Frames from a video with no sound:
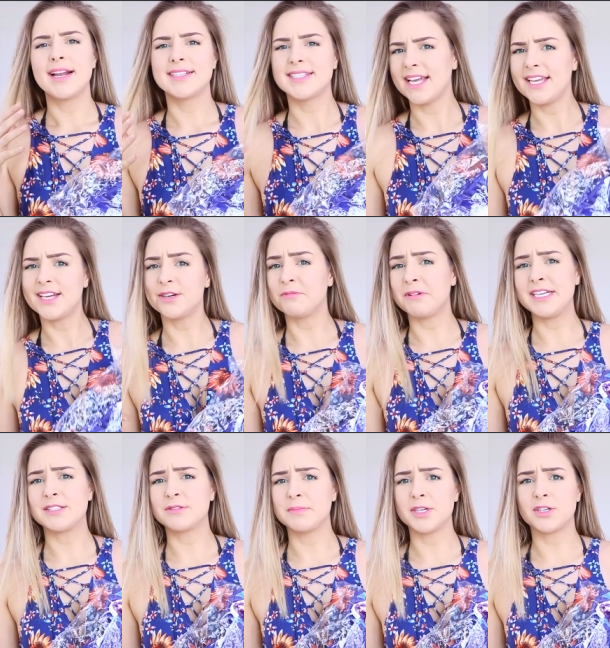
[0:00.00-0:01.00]
taken away
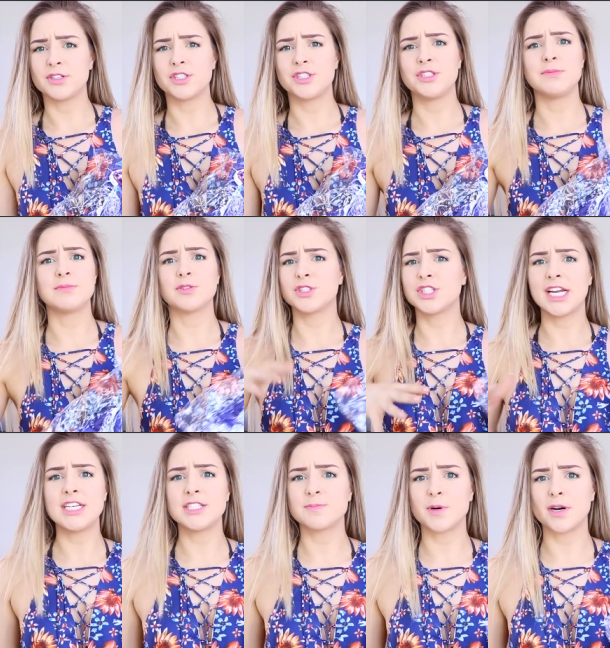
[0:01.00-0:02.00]
swimming costumes or
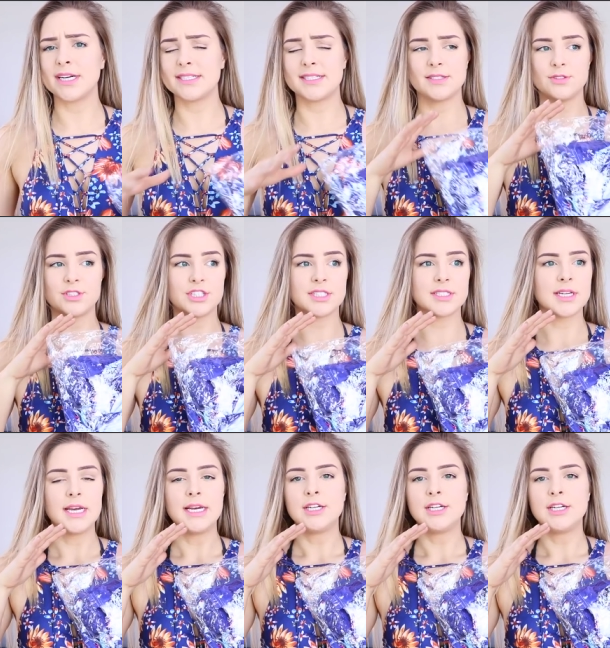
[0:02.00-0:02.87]
changed prices or just